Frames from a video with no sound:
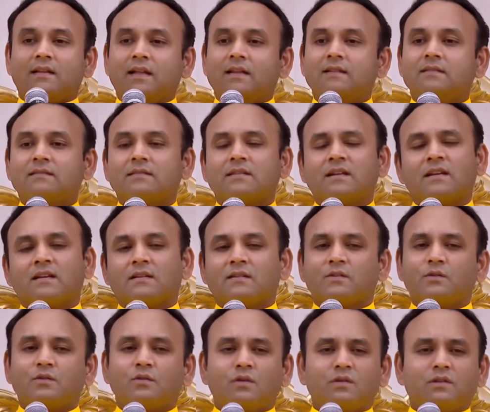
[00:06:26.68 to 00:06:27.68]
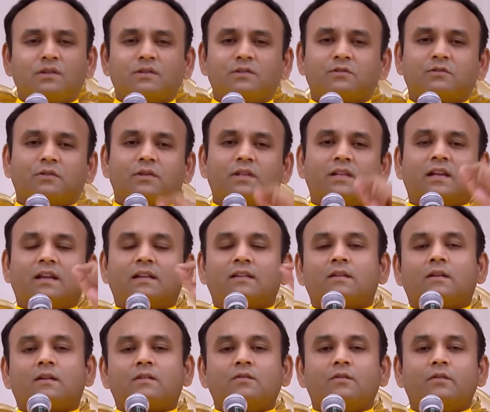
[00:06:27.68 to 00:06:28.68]
And then, you know the story,
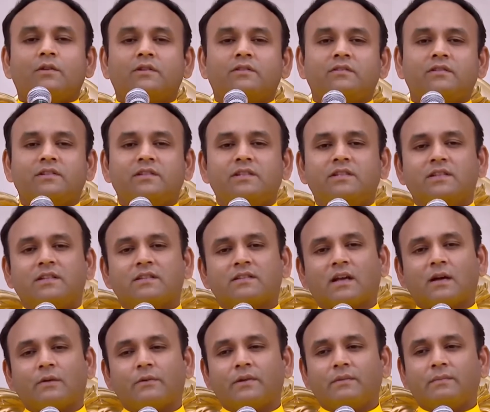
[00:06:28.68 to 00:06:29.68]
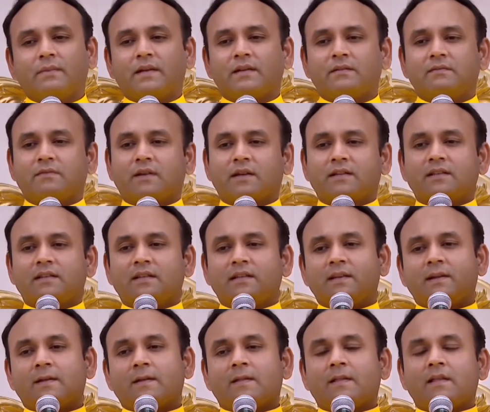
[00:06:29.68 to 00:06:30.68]
I will not go into the details how he made
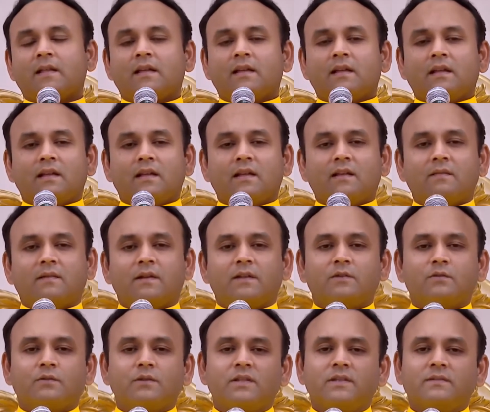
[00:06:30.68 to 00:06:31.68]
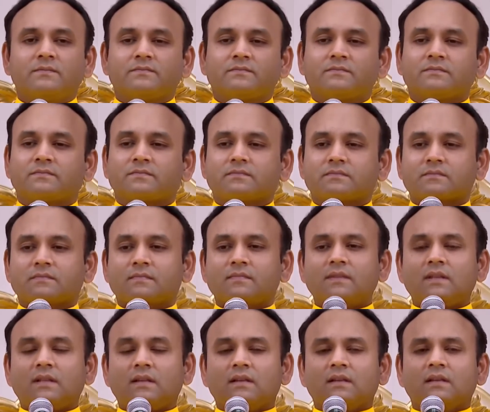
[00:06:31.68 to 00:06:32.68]
finally.
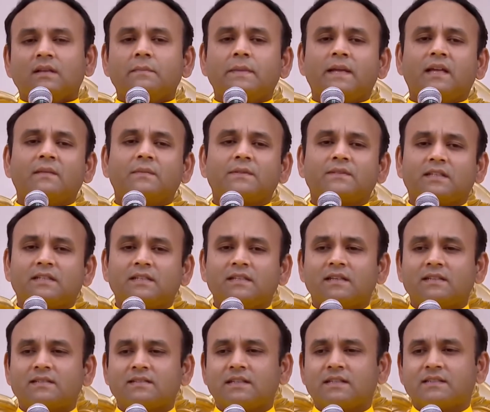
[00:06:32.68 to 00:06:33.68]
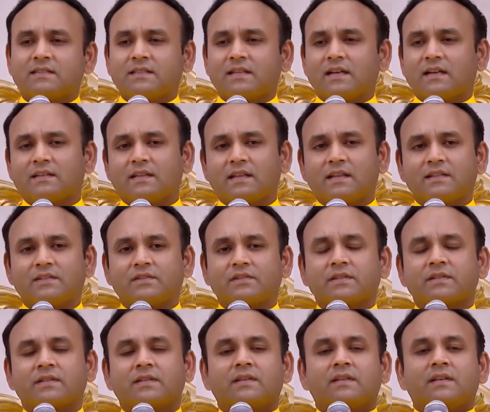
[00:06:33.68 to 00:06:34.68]
He became a sannyasi at a young
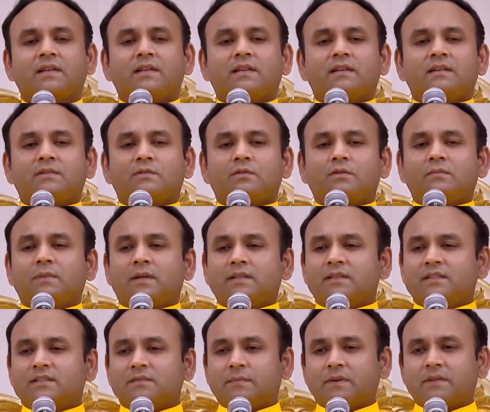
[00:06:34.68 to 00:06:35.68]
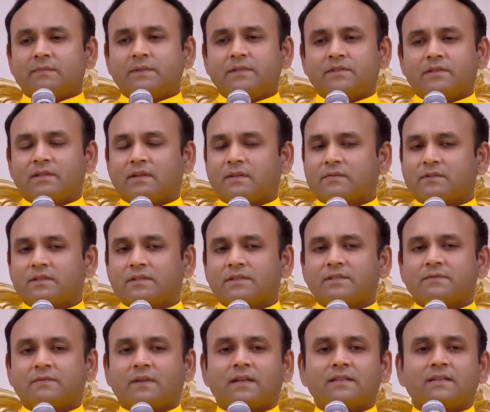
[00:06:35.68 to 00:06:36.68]
age, took mother's permission
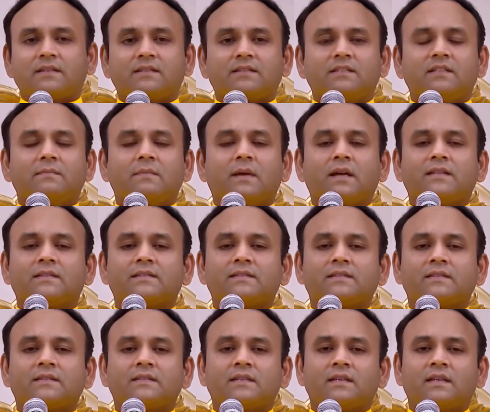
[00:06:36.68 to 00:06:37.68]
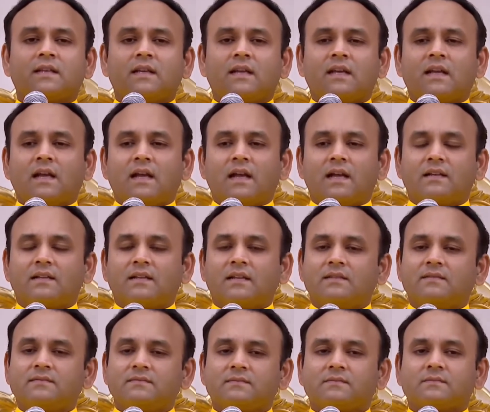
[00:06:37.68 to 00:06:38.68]
after his father's demise,
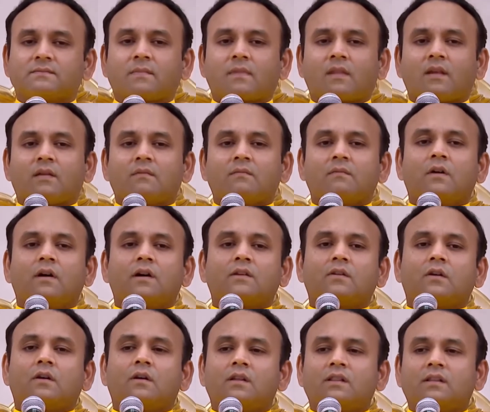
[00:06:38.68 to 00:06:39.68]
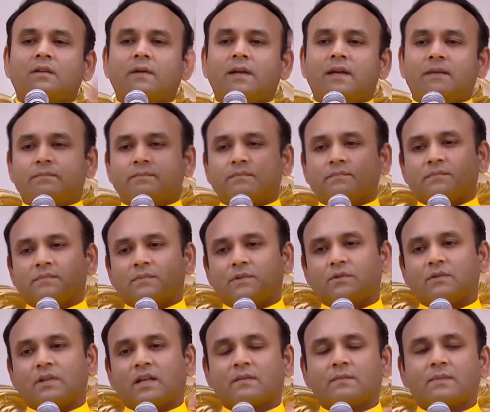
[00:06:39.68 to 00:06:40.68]
and then walked all the way up
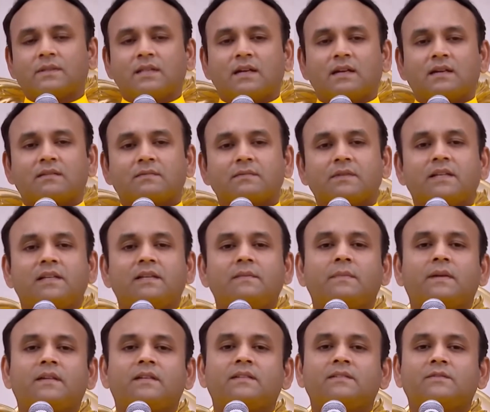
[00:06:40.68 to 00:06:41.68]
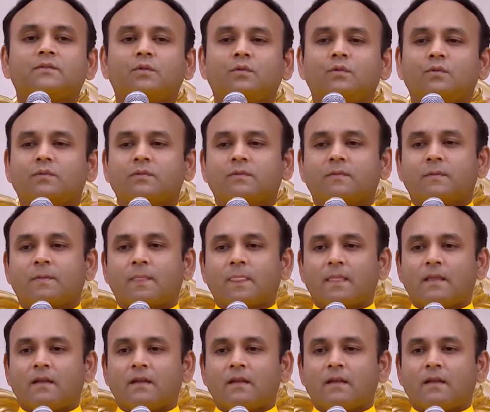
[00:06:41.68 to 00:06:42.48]
to Narmada, where he met his guru,